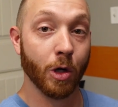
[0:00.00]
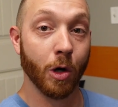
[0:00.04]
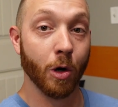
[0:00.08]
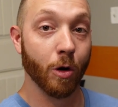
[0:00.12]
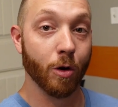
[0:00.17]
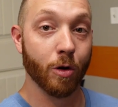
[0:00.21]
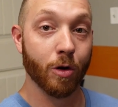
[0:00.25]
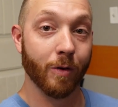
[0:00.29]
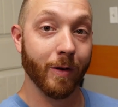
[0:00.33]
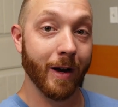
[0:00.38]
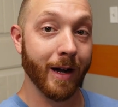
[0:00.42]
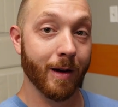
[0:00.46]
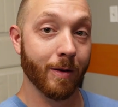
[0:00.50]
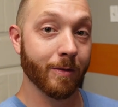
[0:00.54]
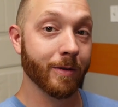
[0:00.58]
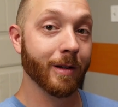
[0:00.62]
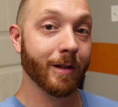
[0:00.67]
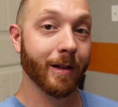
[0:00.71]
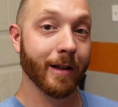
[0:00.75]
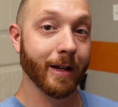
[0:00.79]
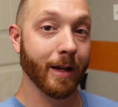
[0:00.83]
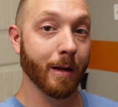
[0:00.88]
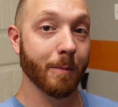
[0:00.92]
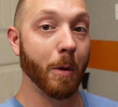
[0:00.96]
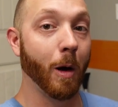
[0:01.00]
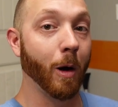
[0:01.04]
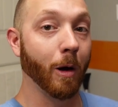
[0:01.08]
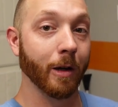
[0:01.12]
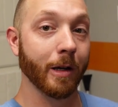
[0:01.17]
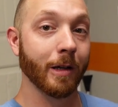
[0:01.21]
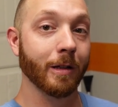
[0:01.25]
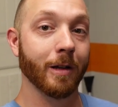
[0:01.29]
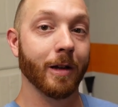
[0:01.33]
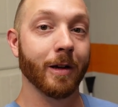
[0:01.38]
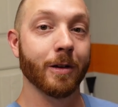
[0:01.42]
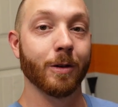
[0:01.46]
turn around in like a
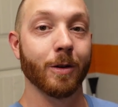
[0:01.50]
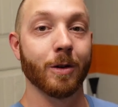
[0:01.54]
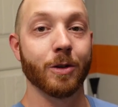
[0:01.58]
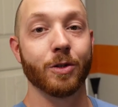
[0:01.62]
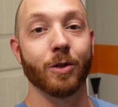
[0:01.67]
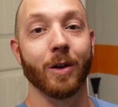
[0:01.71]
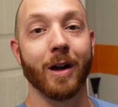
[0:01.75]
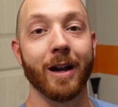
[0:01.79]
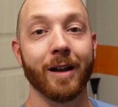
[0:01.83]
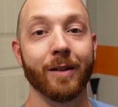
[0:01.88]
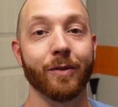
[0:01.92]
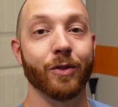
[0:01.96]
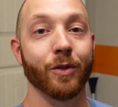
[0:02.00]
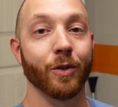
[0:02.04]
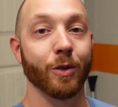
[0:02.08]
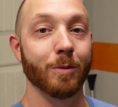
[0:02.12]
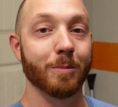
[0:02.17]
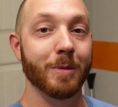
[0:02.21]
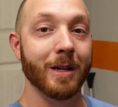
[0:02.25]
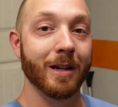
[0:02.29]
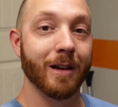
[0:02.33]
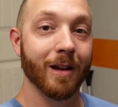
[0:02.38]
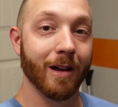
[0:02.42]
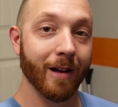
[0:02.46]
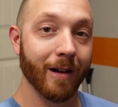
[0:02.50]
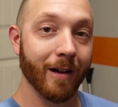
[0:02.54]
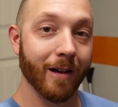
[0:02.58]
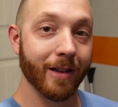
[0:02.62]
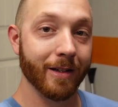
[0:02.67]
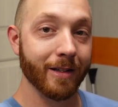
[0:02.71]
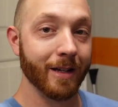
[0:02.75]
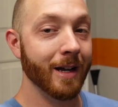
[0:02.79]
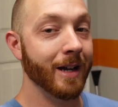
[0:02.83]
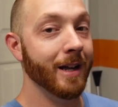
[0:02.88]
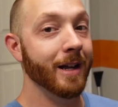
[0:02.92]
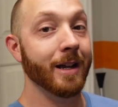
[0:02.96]
parking lot or a drive-thru,
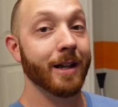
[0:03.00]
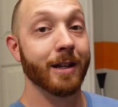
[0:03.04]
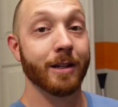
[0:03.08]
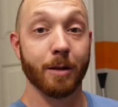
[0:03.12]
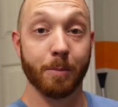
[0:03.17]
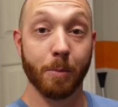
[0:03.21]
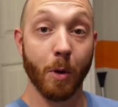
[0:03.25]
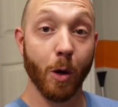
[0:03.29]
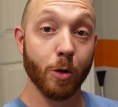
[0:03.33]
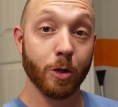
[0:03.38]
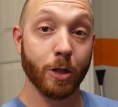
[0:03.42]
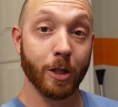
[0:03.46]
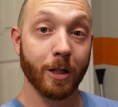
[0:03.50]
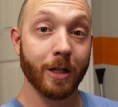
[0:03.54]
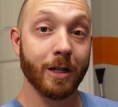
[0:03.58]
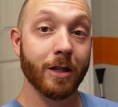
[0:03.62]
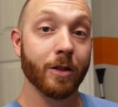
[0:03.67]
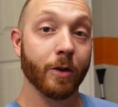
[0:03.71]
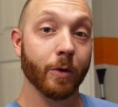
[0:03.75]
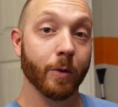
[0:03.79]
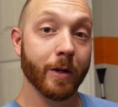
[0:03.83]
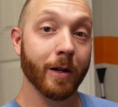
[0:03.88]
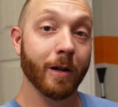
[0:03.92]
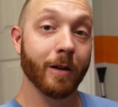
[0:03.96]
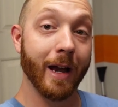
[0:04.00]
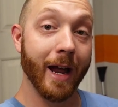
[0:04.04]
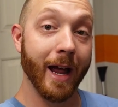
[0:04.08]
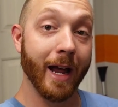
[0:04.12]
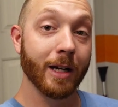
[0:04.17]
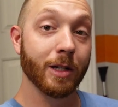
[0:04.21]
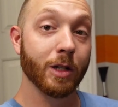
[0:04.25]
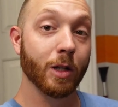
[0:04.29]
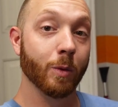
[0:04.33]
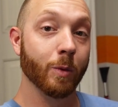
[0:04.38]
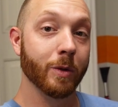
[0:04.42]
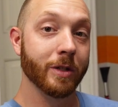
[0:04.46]
because supposedly the rear
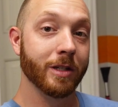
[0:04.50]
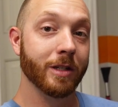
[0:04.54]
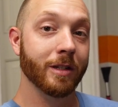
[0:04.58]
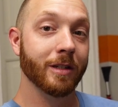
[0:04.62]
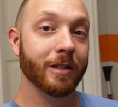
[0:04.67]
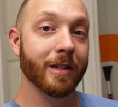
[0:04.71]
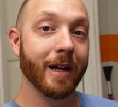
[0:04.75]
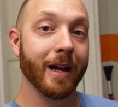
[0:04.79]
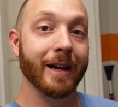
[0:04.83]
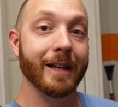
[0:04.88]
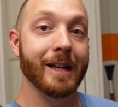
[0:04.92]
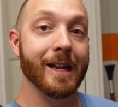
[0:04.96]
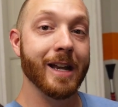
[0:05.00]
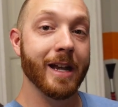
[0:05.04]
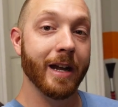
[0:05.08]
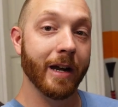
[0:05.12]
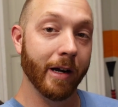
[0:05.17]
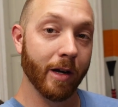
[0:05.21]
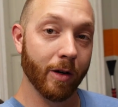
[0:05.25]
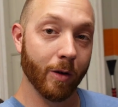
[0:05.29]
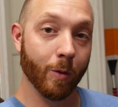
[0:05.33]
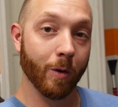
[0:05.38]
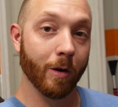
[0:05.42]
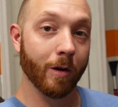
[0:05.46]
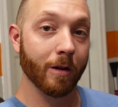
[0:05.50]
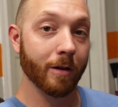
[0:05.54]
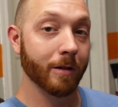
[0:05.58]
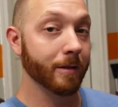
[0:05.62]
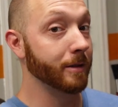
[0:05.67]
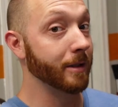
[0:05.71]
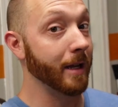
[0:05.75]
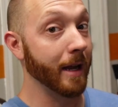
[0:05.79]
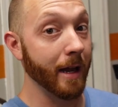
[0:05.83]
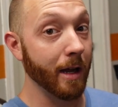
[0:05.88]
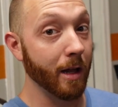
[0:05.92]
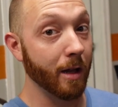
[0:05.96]
axle was designed narrower
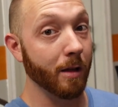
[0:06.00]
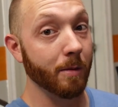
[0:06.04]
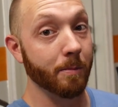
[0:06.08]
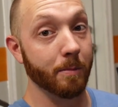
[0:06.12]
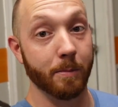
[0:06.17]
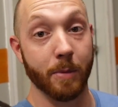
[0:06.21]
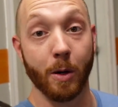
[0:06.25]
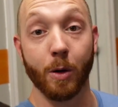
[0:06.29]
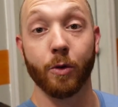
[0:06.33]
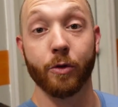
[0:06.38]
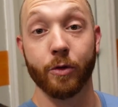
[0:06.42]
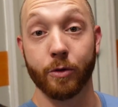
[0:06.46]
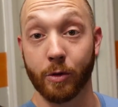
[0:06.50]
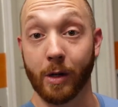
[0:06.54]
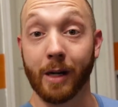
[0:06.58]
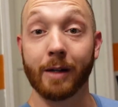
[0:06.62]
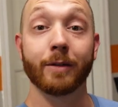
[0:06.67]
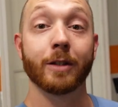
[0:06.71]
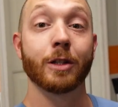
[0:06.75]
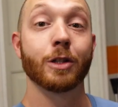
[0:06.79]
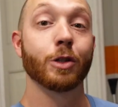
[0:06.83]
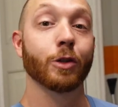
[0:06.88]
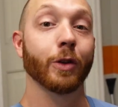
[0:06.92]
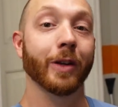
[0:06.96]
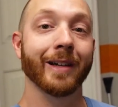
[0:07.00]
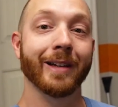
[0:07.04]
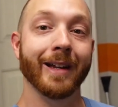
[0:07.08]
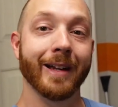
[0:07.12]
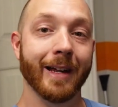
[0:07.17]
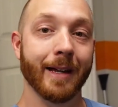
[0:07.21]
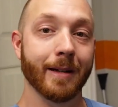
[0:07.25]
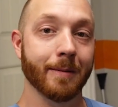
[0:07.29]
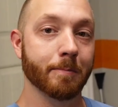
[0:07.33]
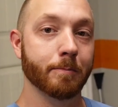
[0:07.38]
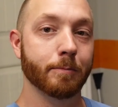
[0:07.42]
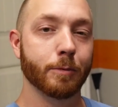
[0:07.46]
to help both driving straight
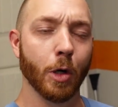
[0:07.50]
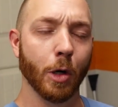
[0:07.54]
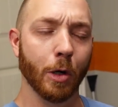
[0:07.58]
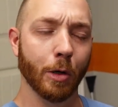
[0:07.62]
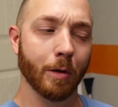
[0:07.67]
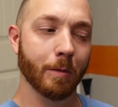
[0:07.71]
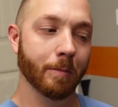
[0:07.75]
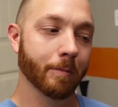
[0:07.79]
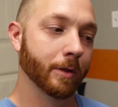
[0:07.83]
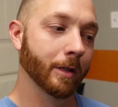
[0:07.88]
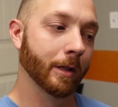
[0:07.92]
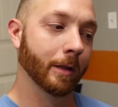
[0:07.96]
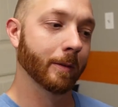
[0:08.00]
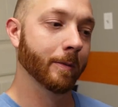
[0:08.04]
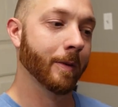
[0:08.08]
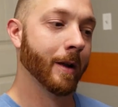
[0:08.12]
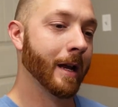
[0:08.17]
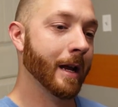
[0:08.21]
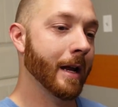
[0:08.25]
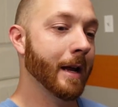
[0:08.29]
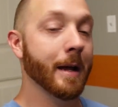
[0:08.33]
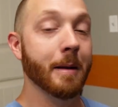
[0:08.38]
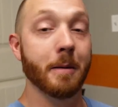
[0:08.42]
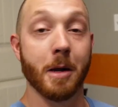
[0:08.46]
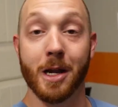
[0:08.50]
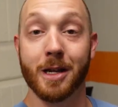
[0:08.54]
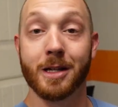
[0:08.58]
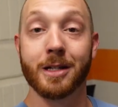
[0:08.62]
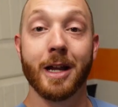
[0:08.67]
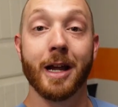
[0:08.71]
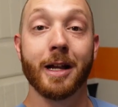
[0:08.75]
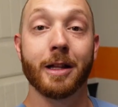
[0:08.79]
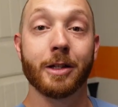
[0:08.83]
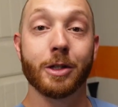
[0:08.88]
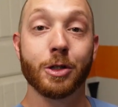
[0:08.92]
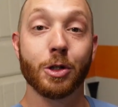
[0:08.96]
and turn. So not
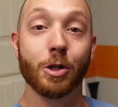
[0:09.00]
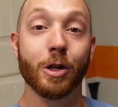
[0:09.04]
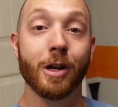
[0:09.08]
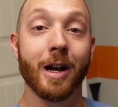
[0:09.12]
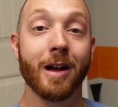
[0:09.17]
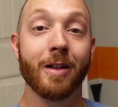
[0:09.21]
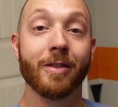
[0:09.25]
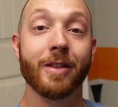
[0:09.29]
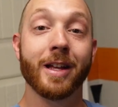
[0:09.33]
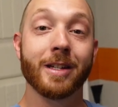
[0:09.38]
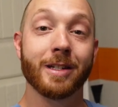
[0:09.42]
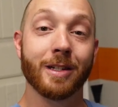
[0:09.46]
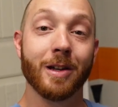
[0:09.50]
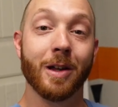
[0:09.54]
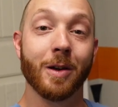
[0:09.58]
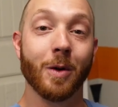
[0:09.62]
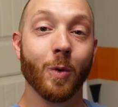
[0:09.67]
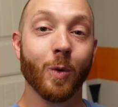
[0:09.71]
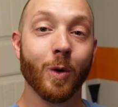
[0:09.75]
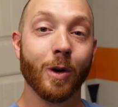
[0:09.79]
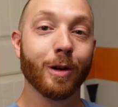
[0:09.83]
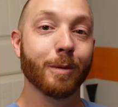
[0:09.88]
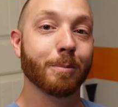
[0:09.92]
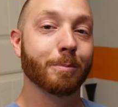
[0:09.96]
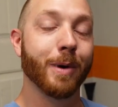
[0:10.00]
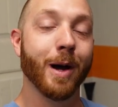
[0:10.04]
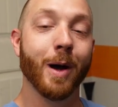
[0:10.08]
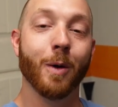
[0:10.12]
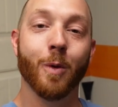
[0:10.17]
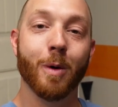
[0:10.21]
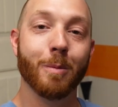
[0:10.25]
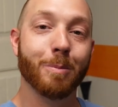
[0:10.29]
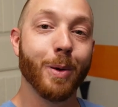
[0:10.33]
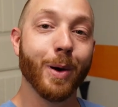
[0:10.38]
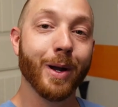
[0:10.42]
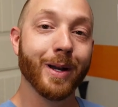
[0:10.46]
exactly sure how that's going to work, but
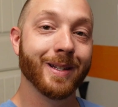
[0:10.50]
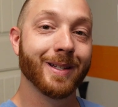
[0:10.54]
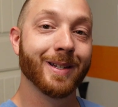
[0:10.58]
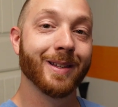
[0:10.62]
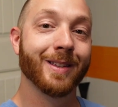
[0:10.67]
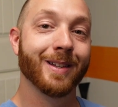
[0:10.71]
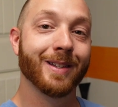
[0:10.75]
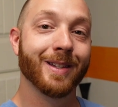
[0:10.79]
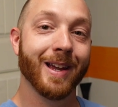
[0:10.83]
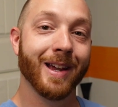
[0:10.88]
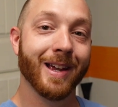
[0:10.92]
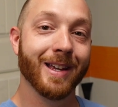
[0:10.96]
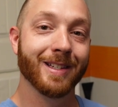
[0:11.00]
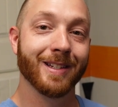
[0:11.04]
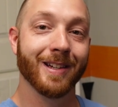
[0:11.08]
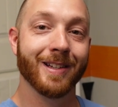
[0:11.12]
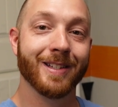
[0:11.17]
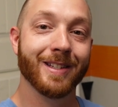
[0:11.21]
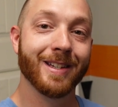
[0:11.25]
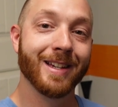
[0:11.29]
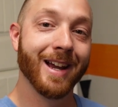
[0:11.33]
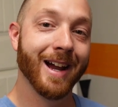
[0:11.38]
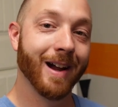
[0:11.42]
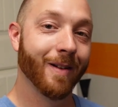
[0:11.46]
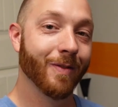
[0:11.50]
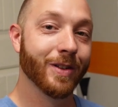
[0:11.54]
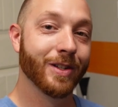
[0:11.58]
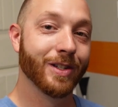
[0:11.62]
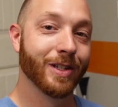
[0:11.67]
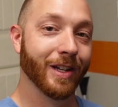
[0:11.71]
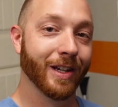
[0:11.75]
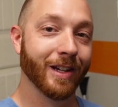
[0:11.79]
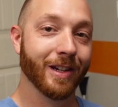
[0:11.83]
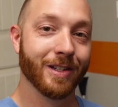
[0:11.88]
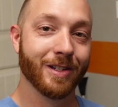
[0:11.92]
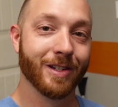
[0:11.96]
we'll put it to the test and see how this
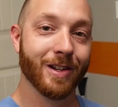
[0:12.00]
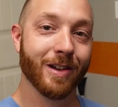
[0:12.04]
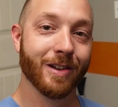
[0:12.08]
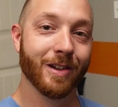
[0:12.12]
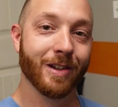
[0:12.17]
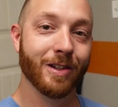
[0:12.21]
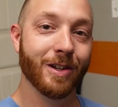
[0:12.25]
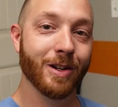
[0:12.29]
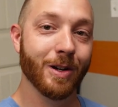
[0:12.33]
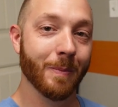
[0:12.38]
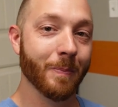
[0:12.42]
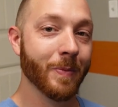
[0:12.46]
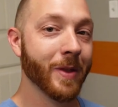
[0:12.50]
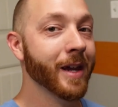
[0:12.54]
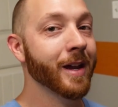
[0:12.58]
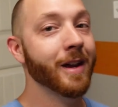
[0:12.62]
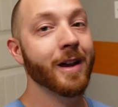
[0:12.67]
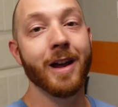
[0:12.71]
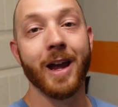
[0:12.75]
thing is going to do.